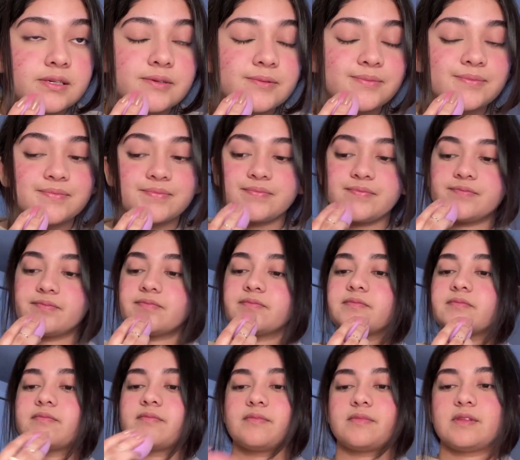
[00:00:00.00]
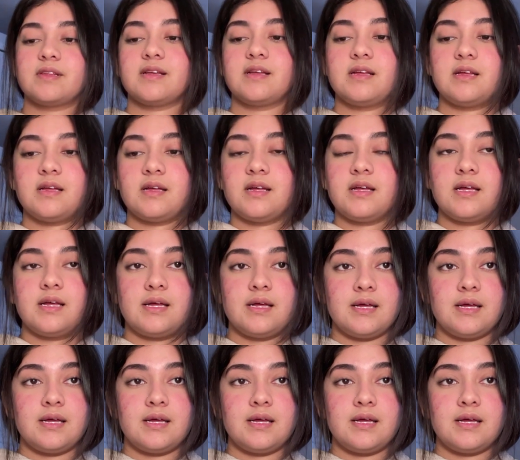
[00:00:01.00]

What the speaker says: Nobody speaks.